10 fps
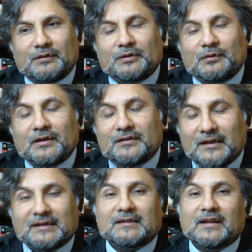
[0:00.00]
which were
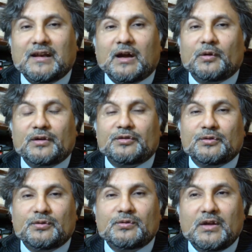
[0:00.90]
just allowing
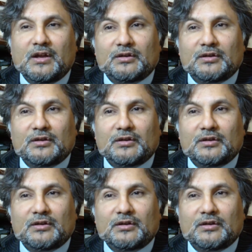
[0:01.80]
you